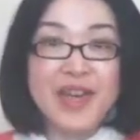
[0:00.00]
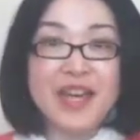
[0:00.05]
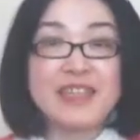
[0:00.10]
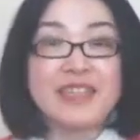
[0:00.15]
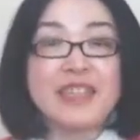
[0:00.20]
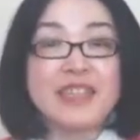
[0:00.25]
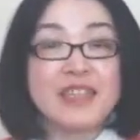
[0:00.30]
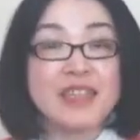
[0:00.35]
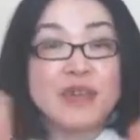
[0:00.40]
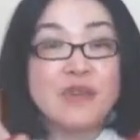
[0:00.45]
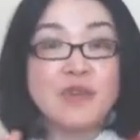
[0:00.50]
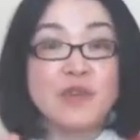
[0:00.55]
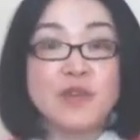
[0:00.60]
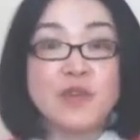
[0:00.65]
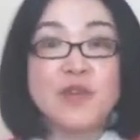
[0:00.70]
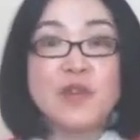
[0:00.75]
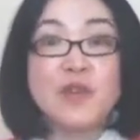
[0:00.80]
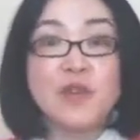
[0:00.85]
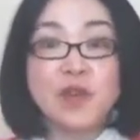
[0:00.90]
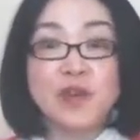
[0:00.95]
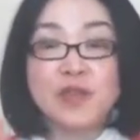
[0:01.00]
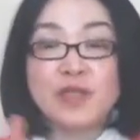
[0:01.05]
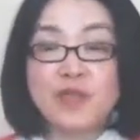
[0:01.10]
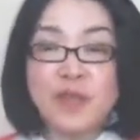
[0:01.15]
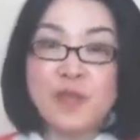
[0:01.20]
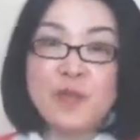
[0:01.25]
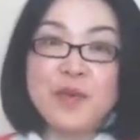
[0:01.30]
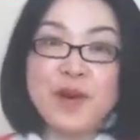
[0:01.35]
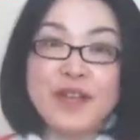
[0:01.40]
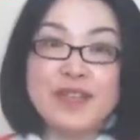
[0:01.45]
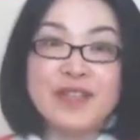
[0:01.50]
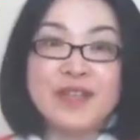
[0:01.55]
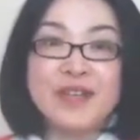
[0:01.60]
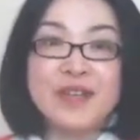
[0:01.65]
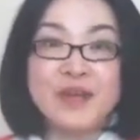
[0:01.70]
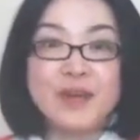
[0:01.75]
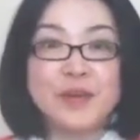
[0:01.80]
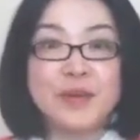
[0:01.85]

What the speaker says: And then if you know someone